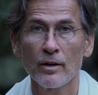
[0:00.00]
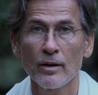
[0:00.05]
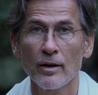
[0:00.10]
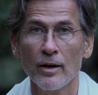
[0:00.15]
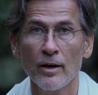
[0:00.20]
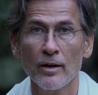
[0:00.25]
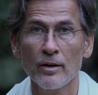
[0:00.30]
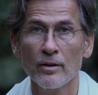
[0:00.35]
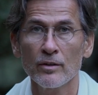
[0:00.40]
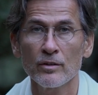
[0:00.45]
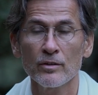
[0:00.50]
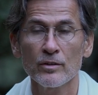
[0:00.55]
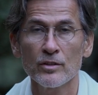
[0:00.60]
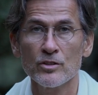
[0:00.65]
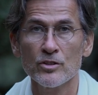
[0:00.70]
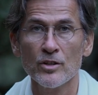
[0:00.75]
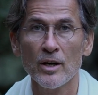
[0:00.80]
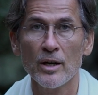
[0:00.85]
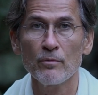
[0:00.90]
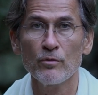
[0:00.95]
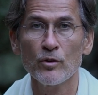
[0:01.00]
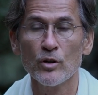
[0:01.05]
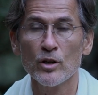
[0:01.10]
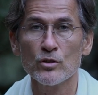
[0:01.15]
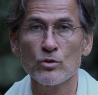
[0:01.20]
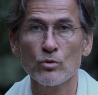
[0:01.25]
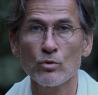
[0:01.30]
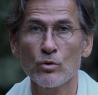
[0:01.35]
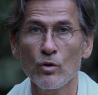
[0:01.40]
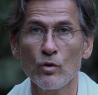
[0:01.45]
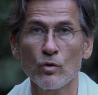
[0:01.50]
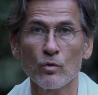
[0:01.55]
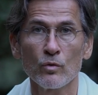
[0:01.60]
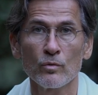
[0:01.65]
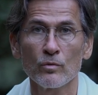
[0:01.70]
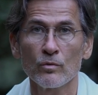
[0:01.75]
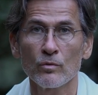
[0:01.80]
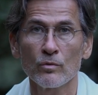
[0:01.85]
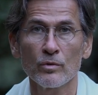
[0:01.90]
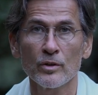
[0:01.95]
and it's time for us to go.
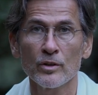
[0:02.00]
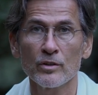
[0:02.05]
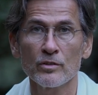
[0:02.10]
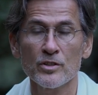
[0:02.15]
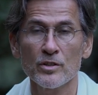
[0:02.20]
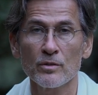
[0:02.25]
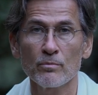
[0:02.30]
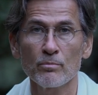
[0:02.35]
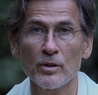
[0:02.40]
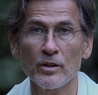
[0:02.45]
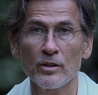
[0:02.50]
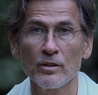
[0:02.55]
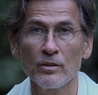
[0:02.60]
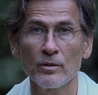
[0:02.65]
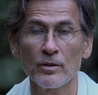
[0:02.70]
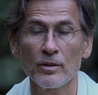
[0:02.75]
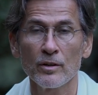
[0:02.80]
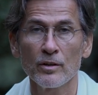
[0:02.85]
We simply